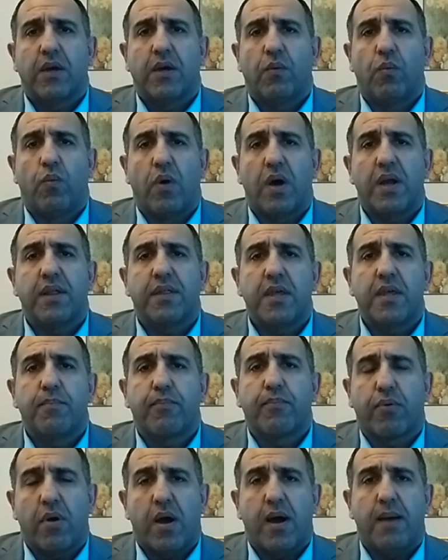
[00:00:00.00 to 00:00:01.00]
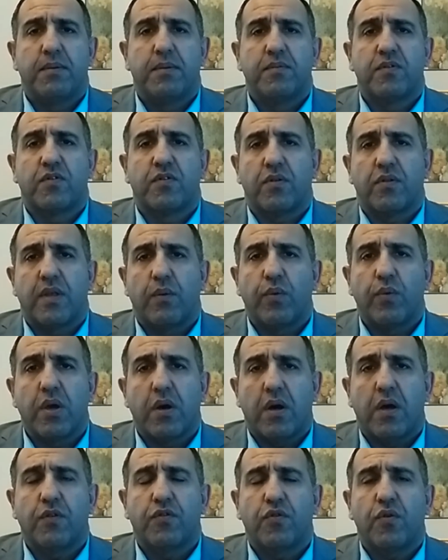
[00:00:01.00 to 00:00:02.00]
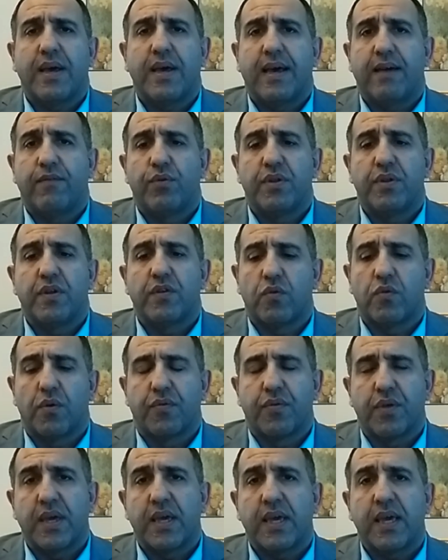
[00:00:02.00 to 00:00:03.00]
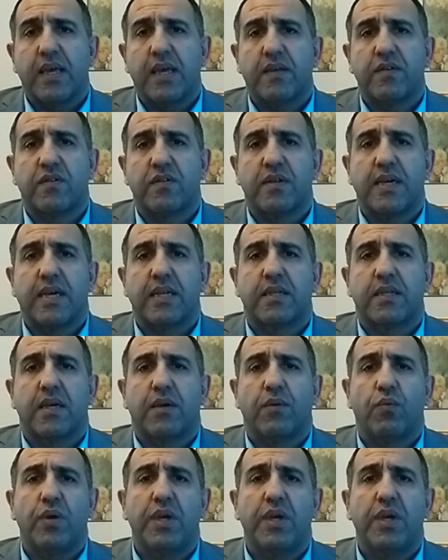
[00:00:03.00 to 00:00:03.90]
one of the problems that we also have with this whole thing is that uh,